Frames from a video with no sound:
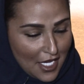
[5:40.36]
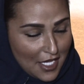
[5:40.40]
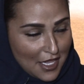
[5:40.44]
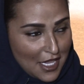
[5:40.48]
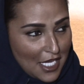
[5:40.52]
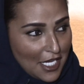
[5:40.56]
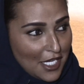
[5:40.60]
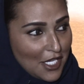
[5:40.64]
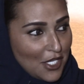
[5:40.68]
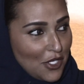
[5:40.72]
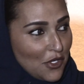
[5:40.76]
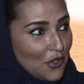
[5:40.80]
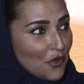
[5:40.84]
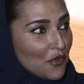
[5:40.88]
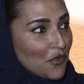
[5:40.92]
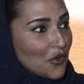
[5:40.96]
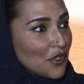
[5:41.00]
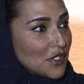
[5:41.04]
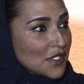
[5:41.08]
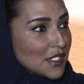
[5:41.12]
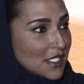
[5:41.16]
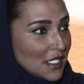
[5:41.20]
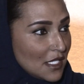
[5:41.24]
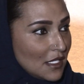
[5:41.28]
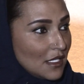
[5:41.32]
thank you
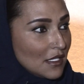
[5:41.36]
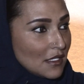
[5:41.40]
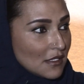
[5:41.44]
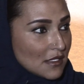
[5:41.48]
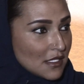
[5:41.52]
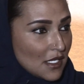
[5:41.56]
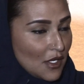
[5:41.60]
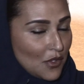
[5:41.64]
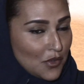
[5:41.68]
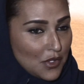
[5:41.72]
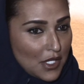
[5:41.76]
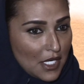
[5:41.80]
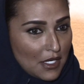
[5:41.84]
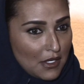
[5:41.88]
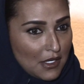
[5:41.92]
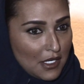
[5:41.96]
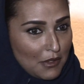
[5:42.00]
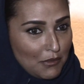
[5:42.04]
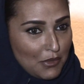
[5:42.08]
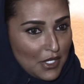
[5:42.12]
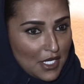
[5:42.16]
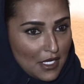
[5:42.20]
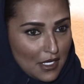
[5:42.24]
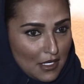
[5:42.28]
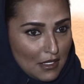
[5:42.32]
for seeing Saudi
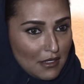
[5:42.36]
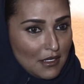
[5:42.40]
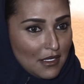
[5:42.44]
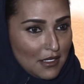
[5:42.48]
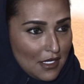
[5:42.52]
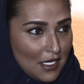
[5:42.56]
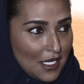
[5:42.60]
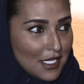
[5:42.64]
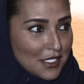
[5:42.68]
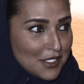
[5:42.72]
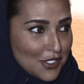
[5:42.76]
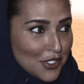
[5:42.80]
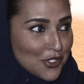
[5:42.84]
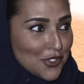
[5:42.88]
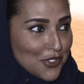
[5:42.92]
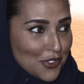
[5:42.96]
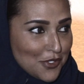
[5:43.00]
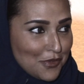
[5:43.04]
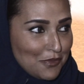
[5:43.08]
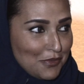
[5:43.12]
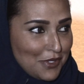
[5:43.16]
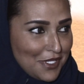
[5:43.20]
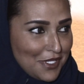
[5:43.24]
Arabia as it should